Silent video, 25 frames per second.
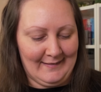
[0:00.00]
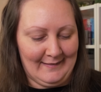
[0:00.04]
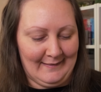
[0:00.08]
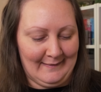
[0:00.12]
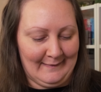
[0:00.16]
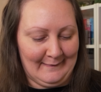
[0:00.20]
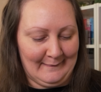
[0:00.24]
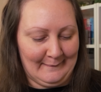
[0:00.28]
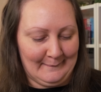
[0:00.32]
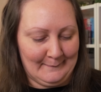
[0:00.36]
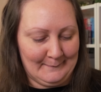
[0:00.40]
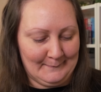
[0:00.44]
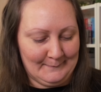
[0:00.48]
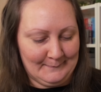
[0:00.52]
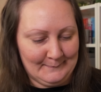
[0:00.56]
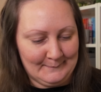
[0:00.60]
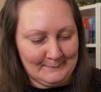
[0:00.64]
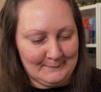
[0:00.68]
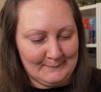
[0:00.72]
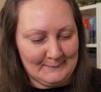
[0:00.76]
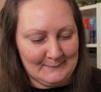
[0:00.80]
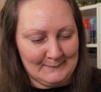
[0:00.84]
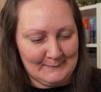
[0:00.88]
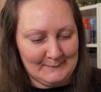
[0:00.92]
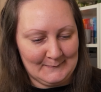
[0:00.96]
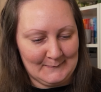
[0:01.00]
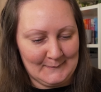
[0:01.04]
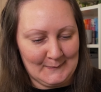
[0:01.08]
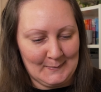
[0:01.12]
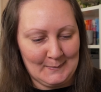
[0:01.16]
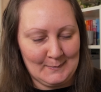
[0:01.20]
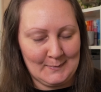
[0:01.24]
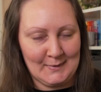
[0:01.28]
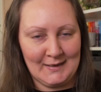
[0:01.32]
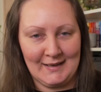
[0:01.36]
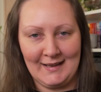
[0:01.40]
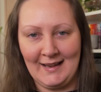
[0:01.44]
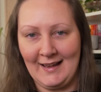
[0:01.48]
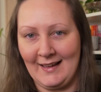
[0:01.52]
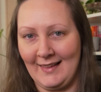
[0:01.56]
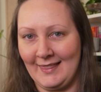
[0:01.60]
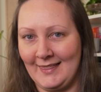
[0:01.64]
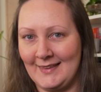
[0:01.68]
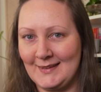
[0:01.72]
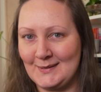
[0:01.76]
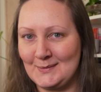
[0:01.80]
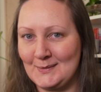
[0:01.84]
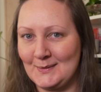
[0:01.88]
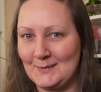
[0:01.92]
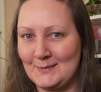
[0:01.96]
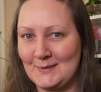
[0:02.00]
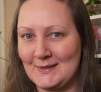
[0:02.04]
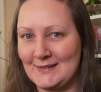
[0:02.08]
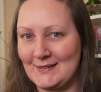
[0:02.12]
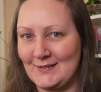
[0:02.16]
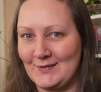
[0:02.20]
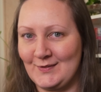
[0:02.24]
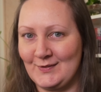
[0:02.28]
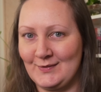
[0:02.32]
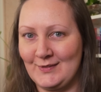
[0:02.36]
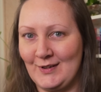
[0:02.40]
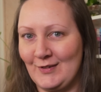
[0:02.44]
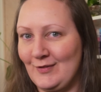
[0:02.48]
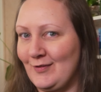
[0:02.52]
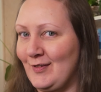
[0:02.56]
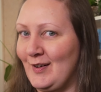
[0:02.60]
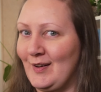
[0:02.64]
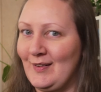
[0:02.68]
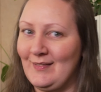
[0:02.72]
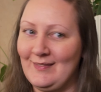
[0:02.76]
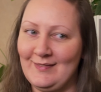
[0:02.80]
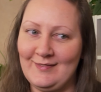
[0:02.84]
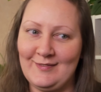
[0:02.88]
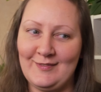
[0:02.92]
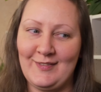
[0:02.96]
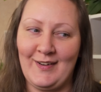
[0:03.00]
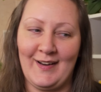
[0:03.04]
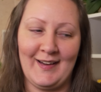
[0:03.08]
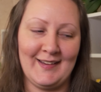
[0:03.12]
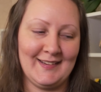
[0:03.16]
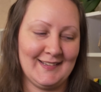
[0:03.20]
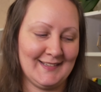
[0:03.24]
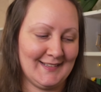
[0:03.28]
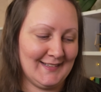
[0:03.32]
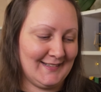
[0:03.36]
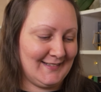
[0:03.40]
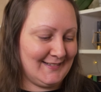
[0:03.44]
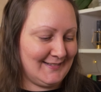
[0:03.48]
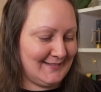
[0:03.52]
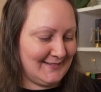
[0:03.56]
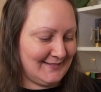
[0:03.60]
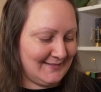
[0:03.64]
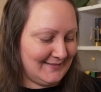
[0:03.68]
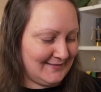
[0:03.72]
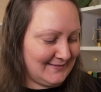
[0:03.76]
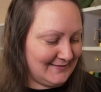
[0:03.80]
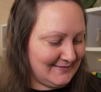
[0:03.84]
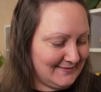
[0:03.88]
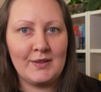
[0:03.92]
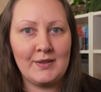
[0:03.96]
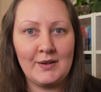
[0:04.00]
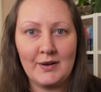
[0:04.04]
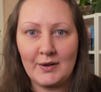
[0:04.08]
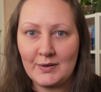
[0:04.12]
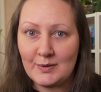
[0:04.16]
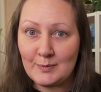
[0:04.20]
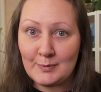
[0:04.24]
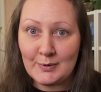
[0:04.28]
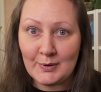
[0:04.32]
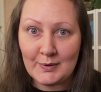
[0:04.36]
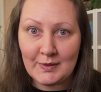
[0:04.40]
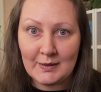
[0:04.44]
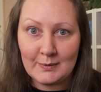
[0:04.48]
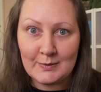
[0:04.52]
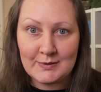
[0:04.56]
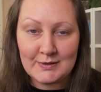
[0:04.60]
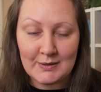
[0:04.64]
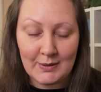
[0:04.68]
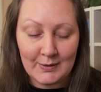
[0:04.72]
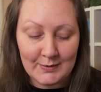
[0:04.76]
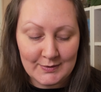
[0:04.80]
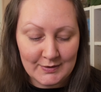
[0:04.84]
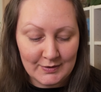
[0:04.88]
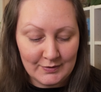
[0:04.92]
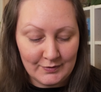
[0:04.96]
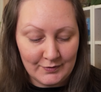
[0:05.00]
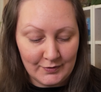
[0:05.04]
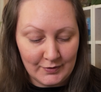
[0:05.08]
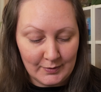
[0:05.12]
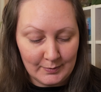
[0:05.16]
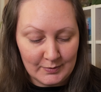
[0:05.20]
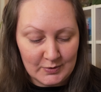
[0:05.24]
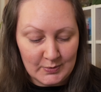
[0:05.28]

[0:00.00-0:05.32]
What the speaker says: But yeah, this one was a fun find. The other book that was also from